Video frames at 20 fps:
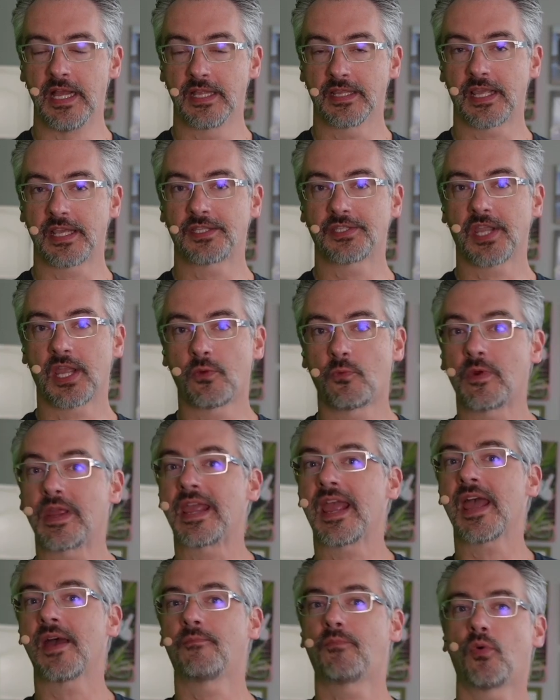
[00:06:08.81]
they say we
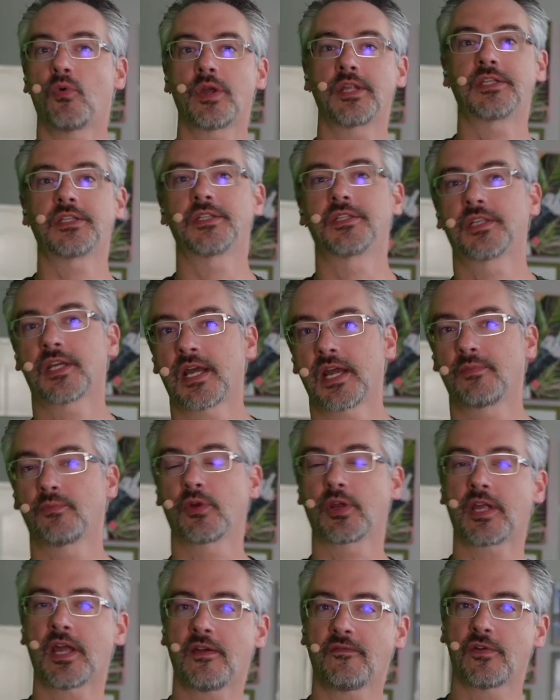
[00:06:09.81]
have point in time
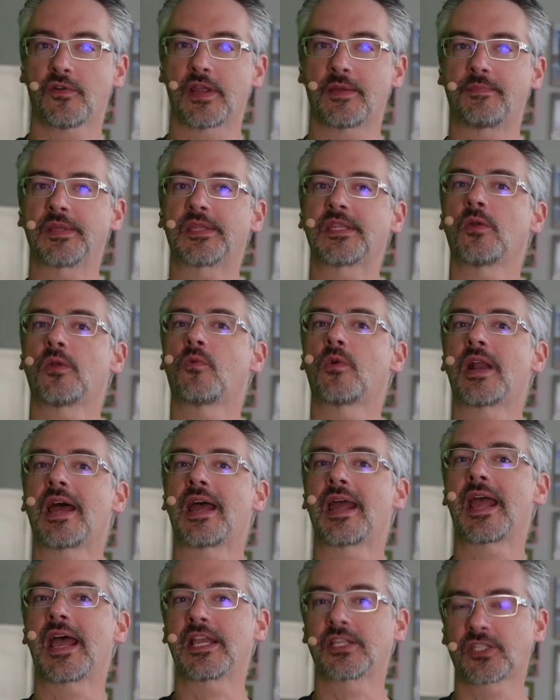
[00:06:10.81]
recovery, but then when
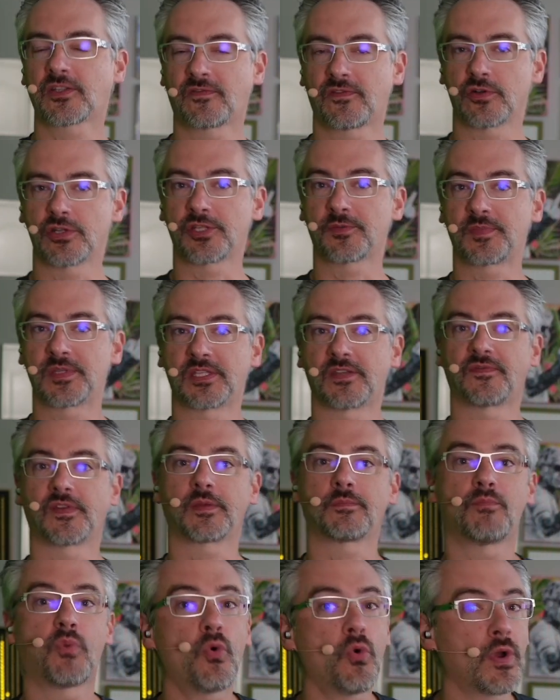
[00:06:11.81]
I ask for a
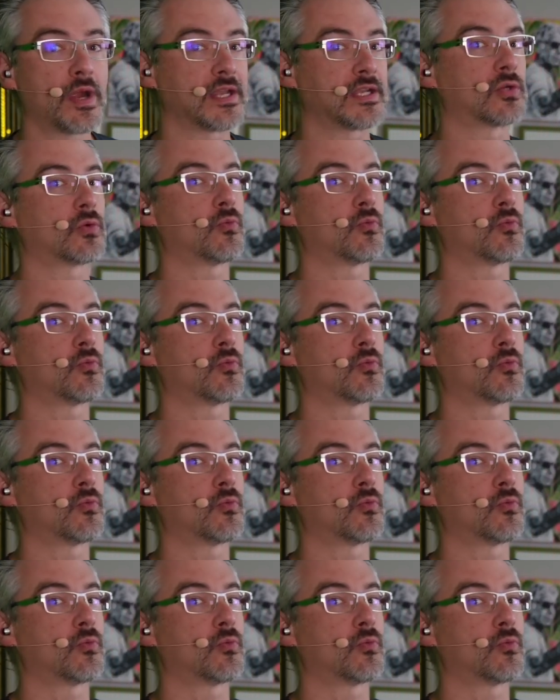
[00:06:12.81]
specific point,